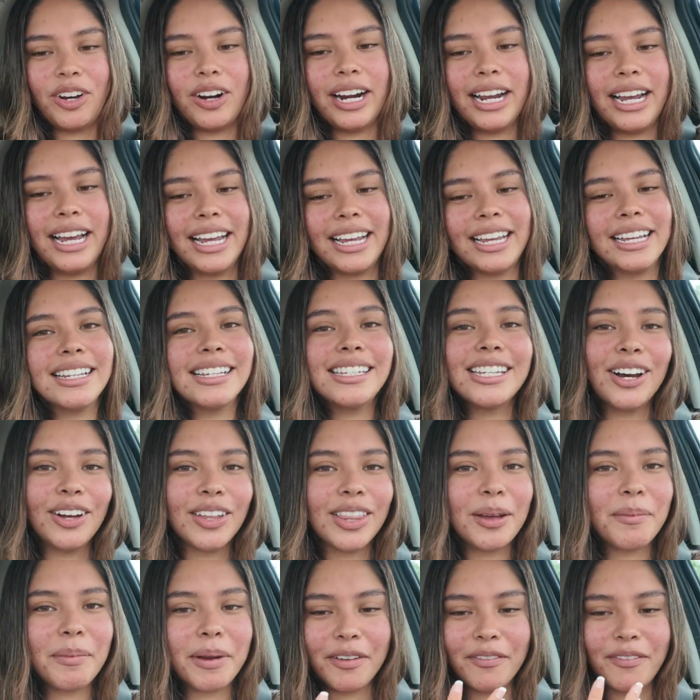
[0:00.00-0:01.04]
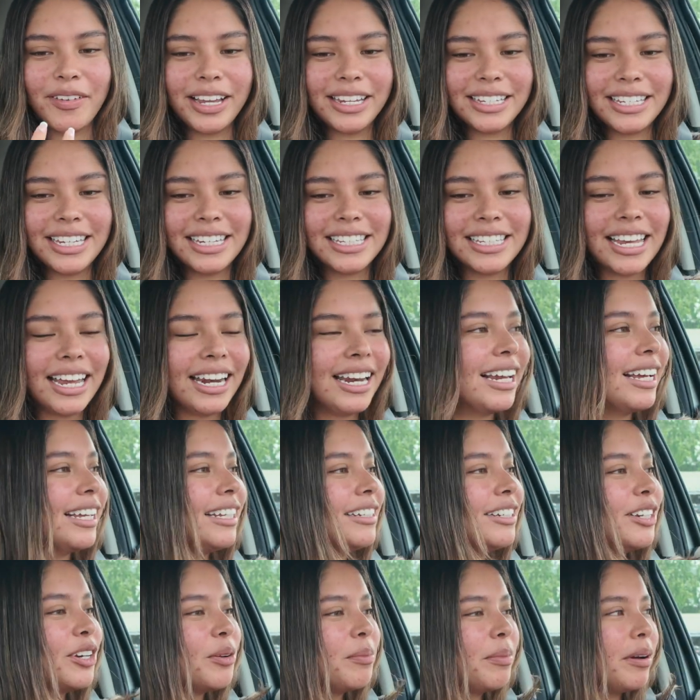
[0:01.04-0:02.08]
Alright, I can tell that my face is getting a
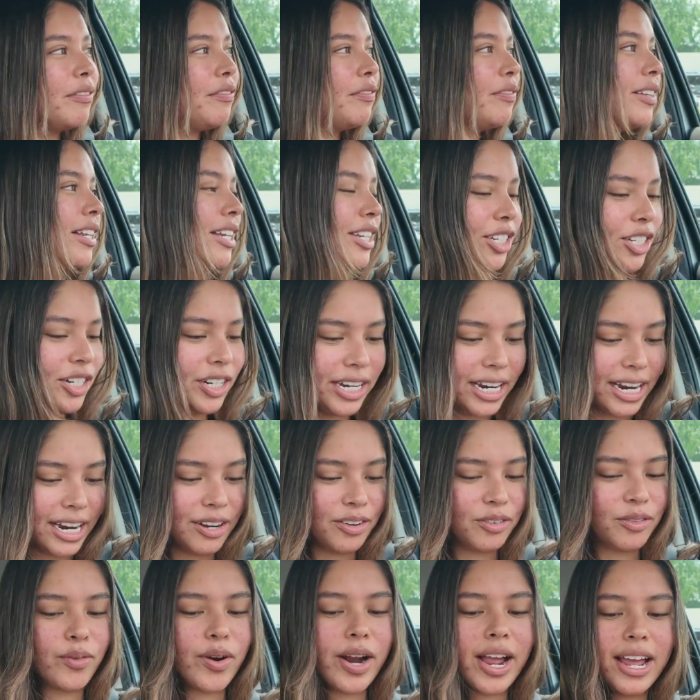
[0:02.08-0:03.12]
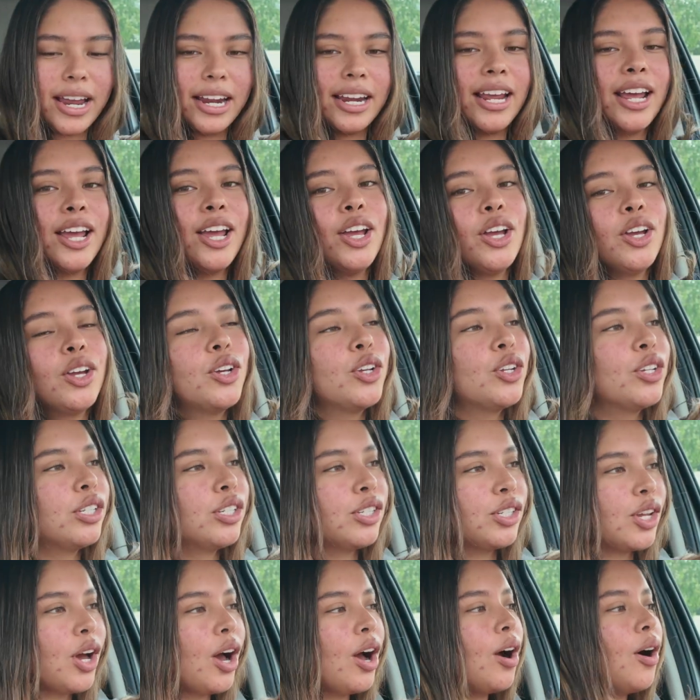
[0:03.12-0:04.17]
little bit flustered and red,
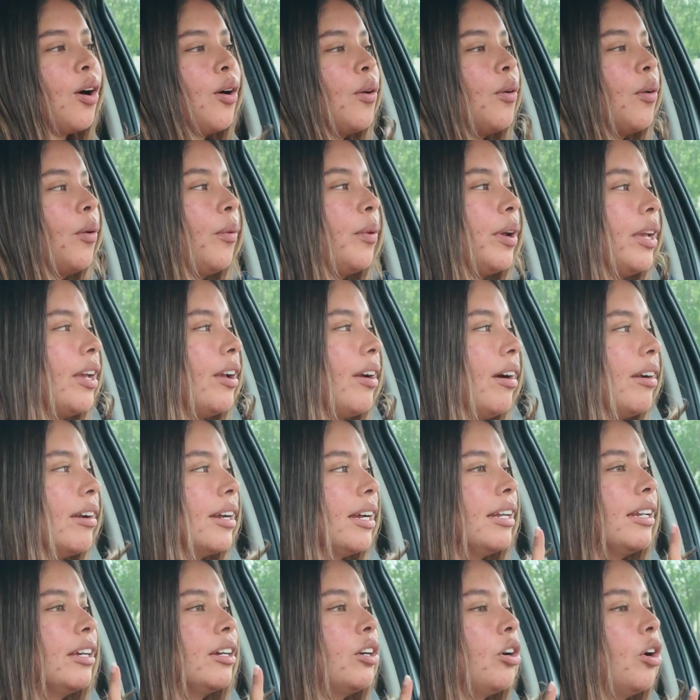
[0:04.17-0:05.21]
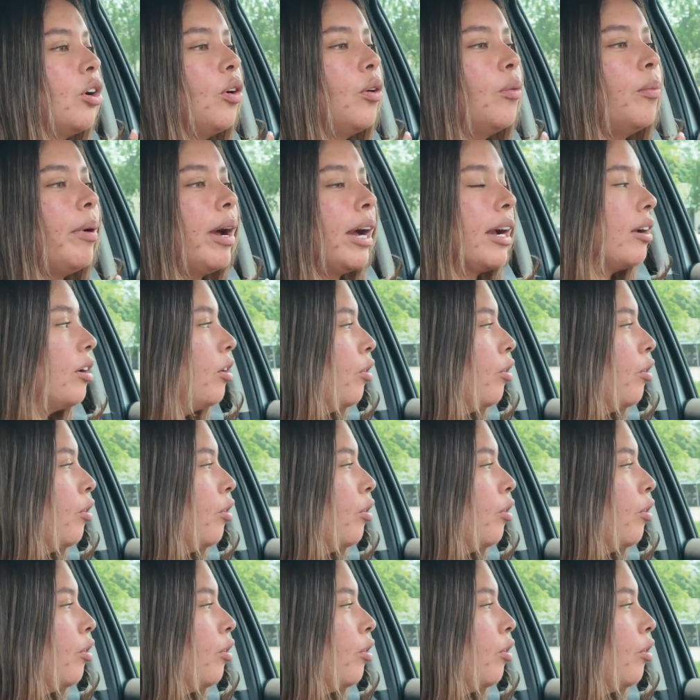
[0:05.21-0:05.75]
so we are gonna go back